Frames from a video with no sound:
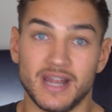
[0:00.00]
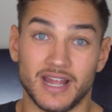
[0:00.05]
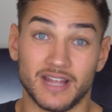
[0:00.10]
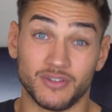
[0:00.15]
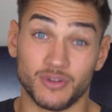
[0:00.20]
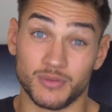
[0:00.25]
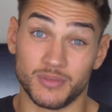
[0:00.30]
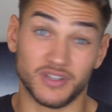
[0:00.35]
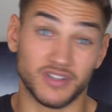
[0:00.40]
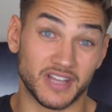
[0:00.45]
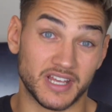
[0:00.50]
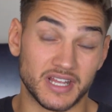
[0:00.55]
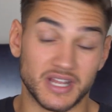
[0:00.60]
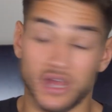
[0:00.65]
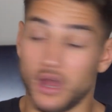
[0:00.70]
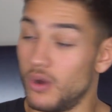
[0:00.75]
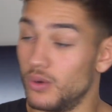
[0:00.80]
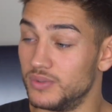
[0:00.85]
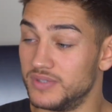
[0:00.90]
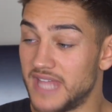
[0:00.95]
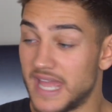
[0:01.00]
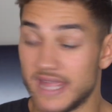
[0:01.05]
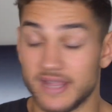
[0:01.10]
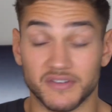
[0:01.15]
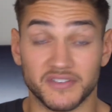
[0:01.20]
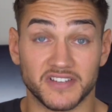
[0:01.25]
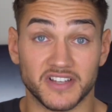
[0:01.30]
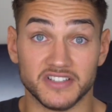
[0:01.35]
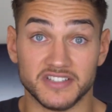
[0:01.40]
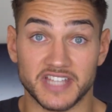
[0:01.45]
That's almost like a whole day
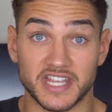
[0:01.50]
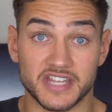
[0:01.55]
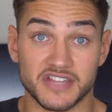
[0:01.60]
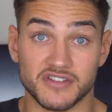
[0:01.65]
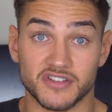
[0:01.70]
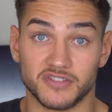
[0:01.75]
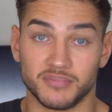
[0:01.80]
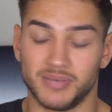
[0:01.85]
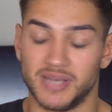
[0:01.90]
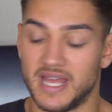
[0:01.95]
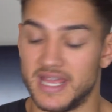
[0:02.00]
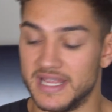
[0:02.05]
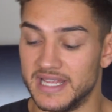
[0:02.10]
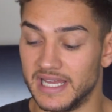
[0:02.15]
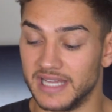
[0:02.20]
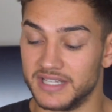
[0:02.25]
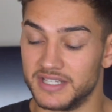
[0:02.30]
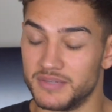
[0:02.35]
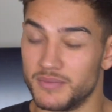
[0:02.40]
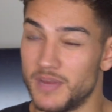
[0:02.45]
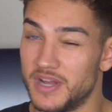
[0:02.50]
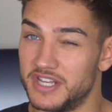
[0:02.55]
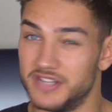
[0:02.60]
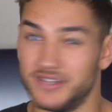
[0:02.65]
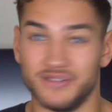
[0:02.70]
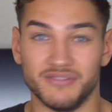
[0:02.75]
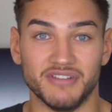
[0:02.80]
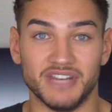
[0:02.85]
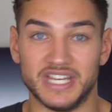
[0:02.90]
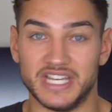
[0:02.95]
of continuous play, and when are
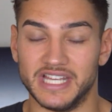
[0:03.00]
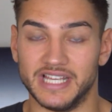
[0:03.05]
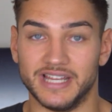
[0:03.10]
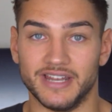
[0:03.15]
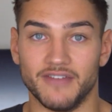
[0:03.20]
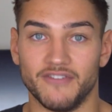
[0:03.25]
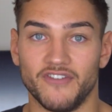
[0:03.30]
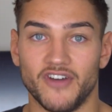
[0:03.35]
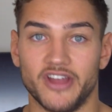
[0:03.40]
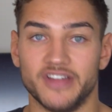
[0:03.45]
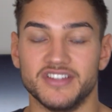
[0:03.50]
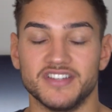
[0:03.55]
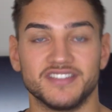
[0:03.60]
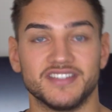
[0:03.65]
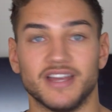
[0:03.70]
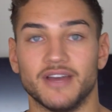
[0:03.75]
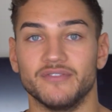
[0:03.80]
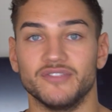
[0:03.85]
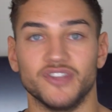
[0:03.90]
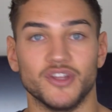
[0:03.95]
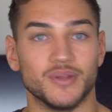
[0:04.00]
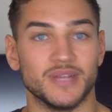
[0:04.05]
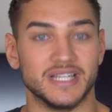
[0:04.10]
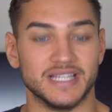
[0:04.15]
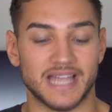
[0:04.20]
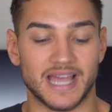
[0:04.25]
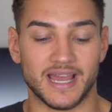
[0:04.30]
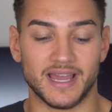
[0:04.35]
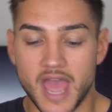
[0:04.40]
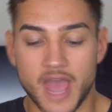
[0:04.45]
you really going to find yourself
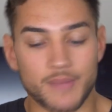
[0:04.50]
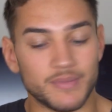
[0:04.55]
doing that?